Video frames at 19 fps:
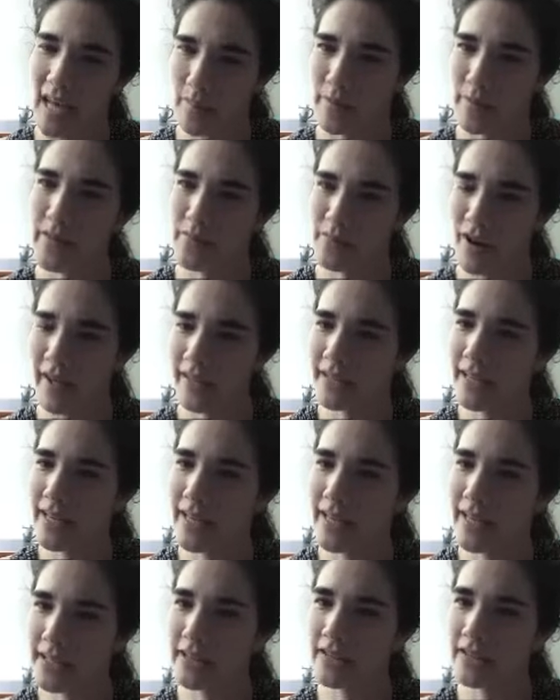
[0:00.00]
of step in the
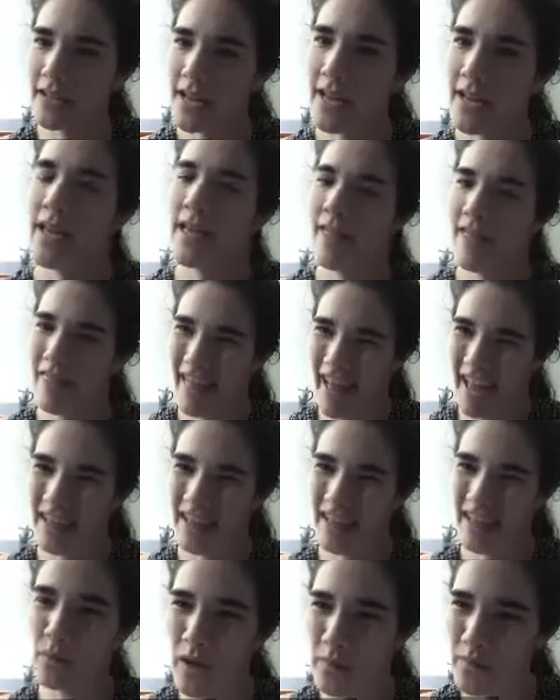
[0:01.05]
process here.
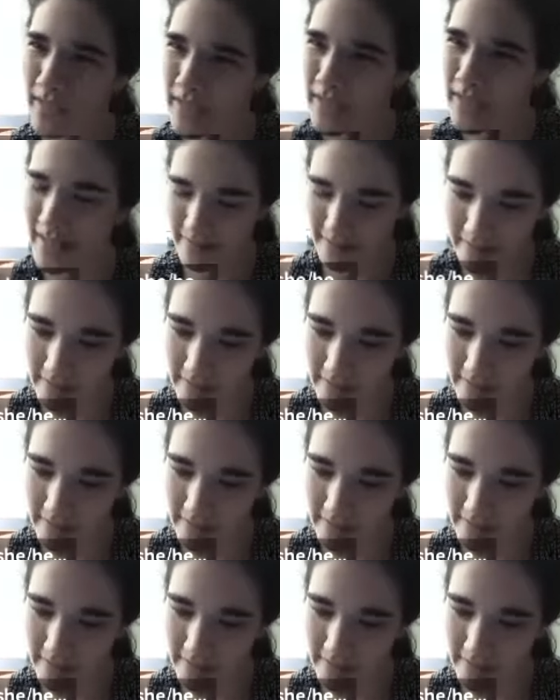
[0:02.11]
That's why we get